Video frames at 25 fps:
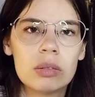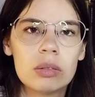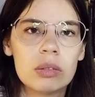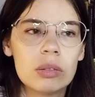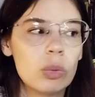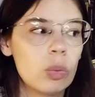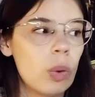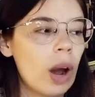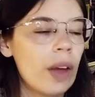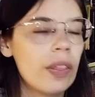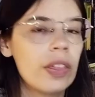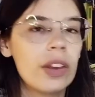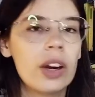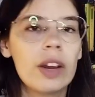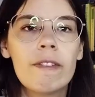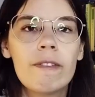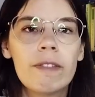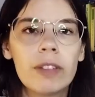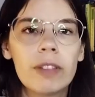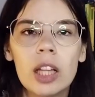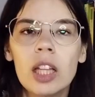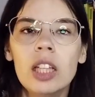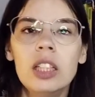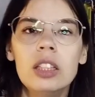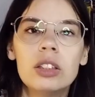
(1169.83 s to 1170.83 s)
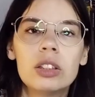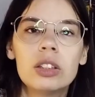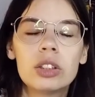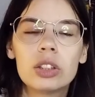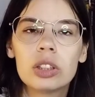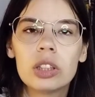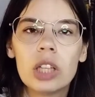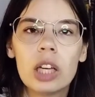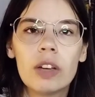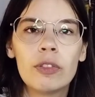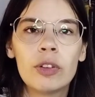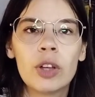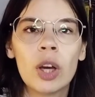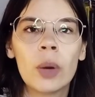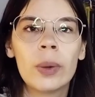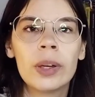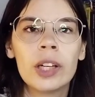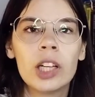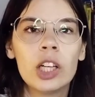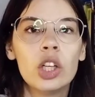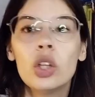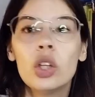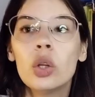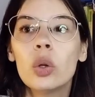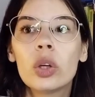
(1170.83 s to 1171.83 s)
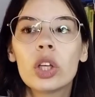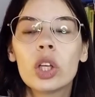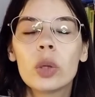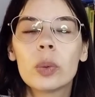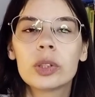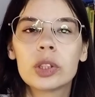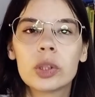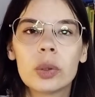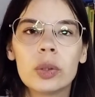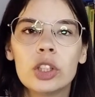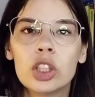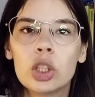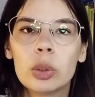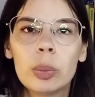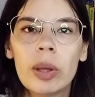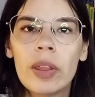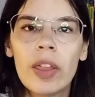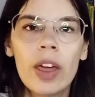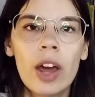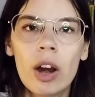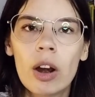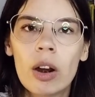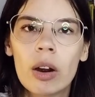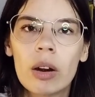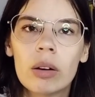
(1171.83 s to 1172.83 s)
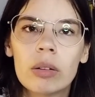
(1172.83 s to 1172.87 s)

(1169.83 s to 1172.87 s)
Why did he flinch if he already knew he was going to be there?